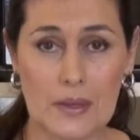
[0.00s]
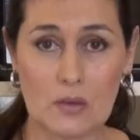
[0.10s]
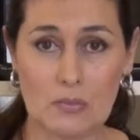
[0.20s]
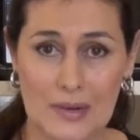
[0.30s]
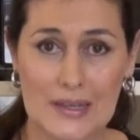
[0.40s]

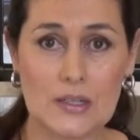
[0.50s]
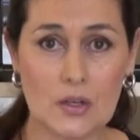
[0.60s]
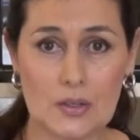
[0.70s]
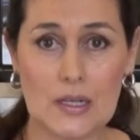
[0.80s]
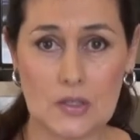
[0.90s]
you really
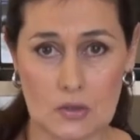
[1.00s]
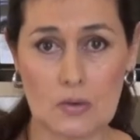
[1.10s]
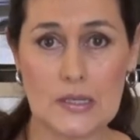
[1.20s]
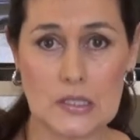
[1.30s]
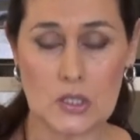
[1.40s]
don't need to
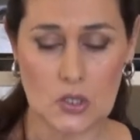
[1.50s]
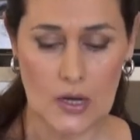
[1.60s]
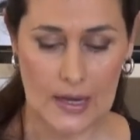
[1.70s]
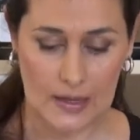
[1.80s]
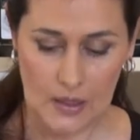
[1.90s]
grease the
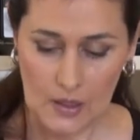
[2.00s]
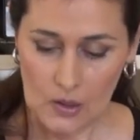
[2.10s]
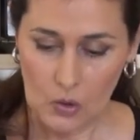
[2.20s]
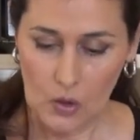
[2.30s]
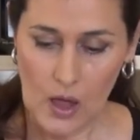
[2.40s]
tray. All